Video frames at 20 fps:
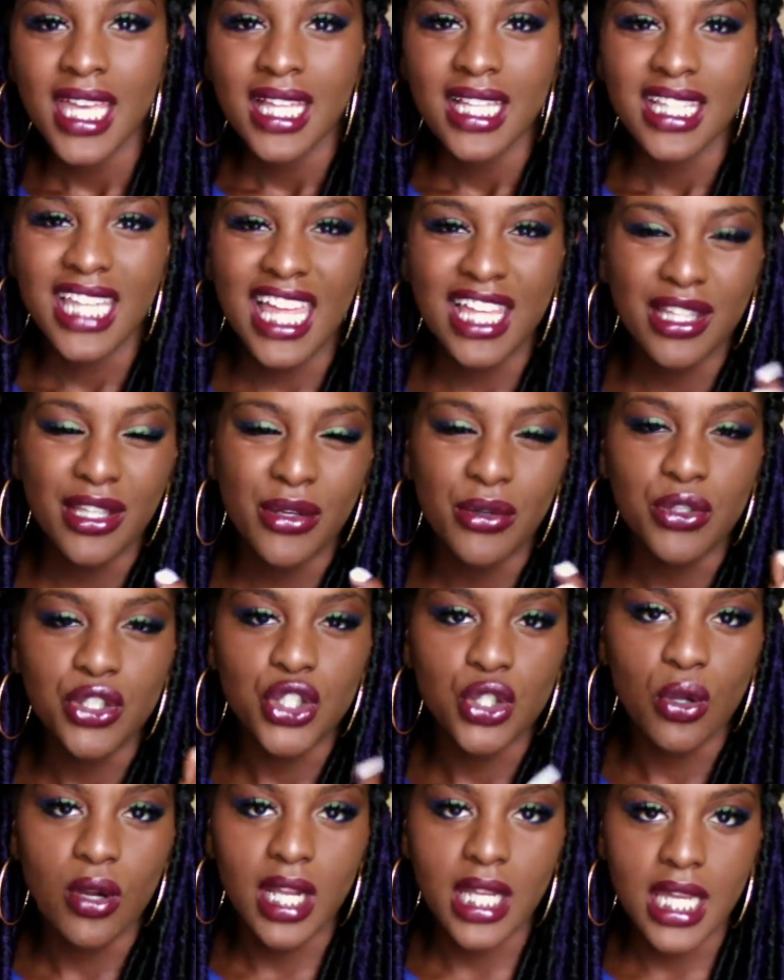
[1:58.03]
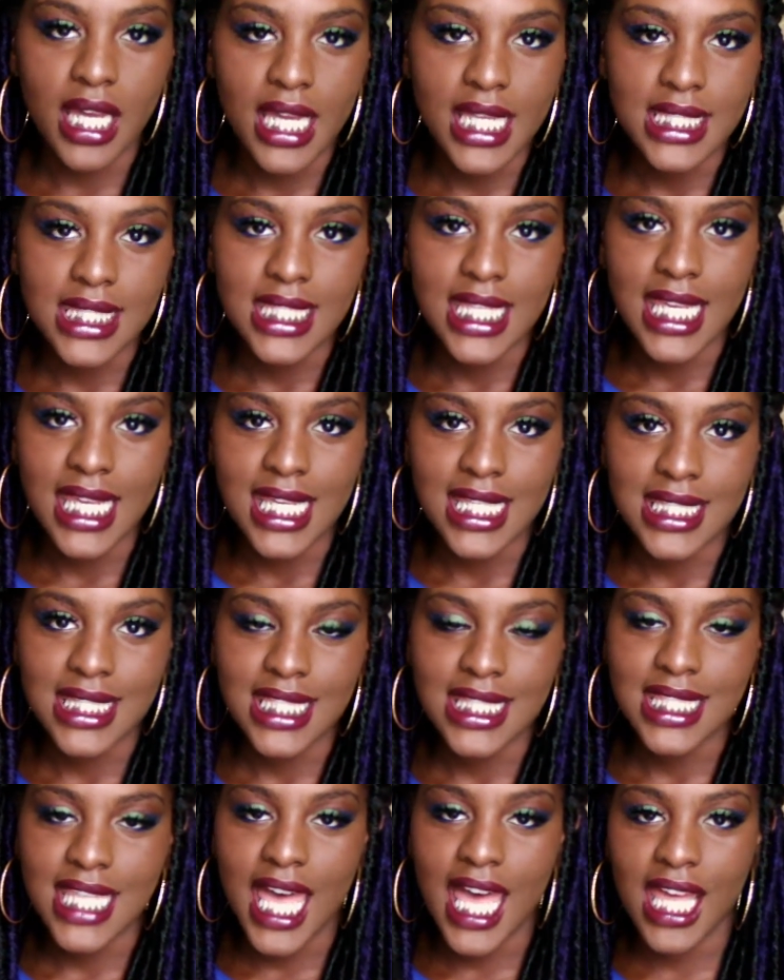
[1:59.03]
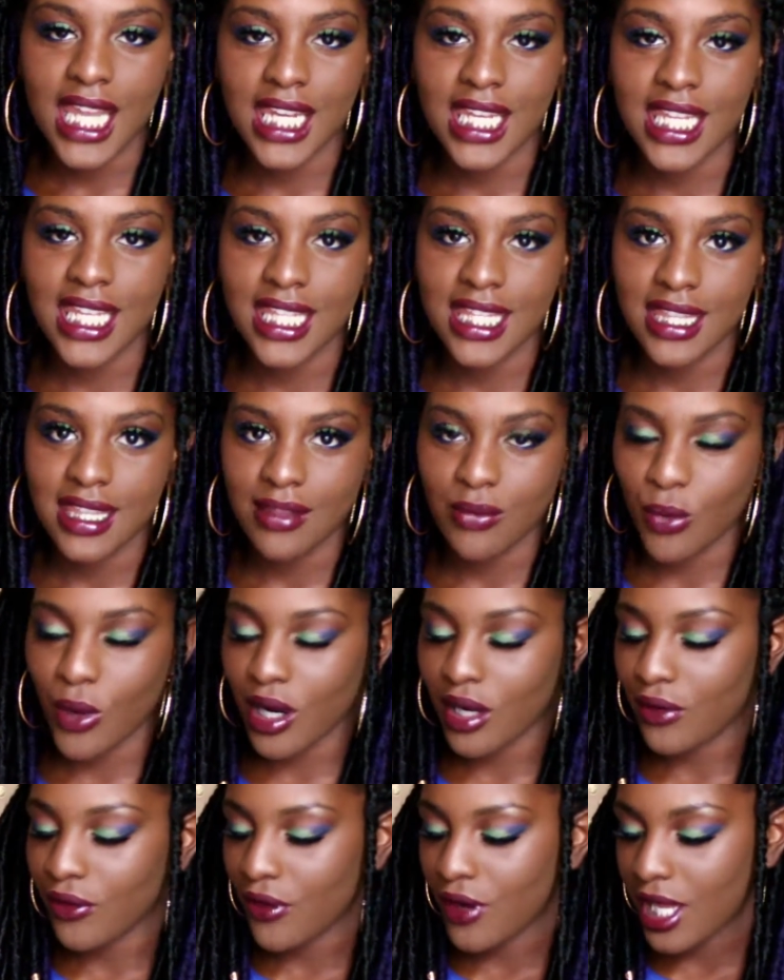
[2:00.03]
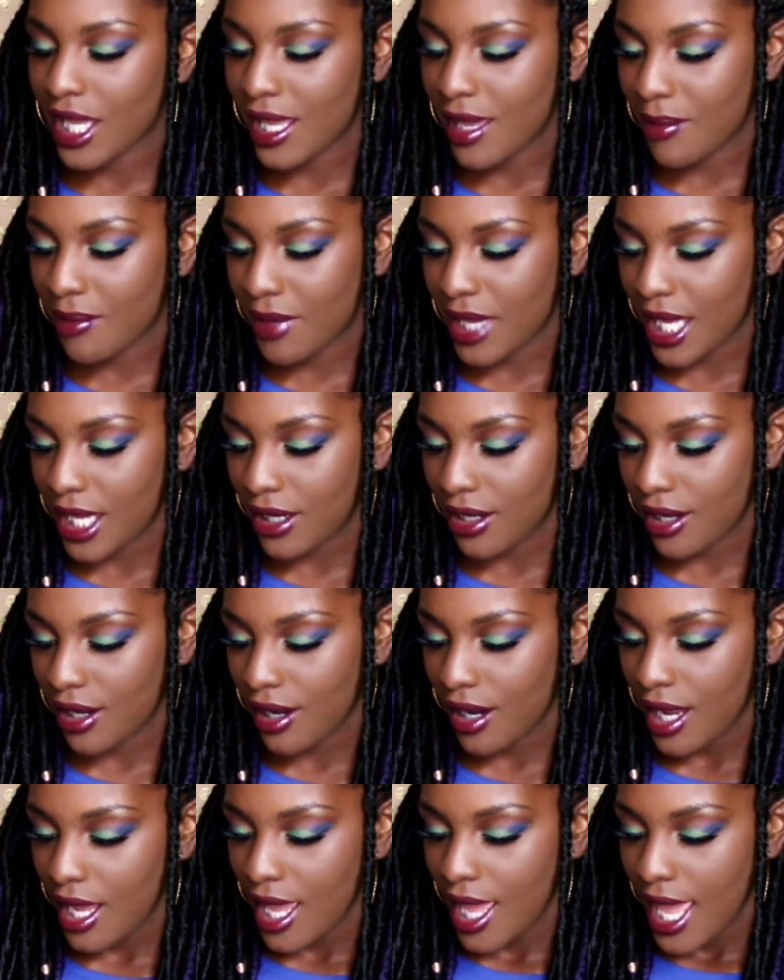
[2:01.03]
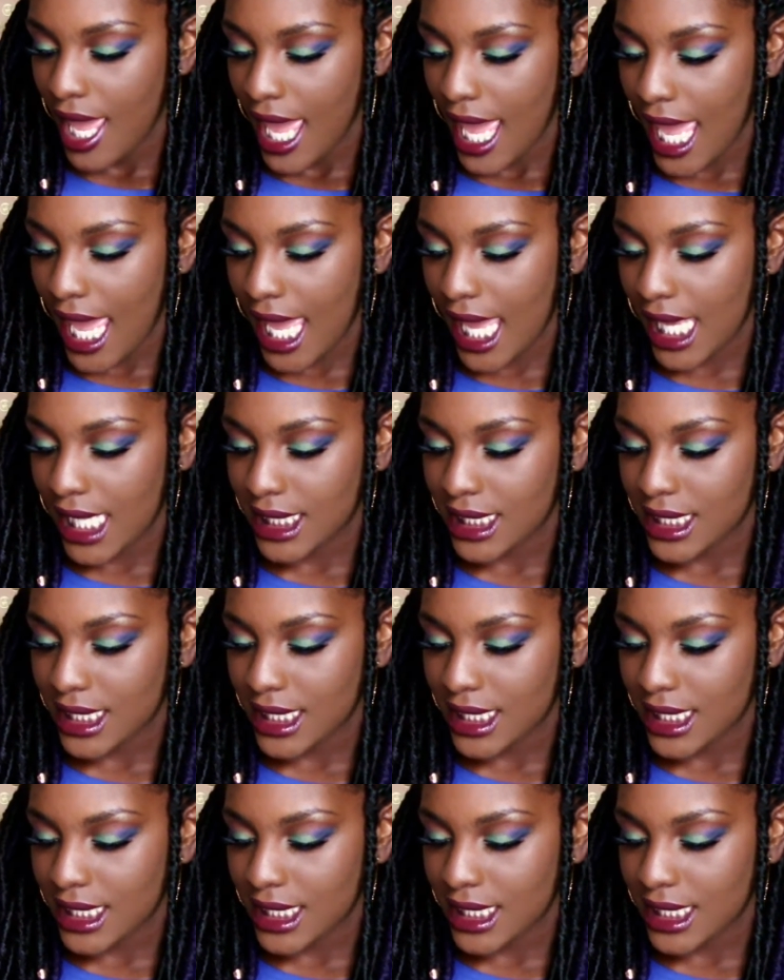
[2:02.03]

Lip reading: like little shortcuts that he's decided work for him better. And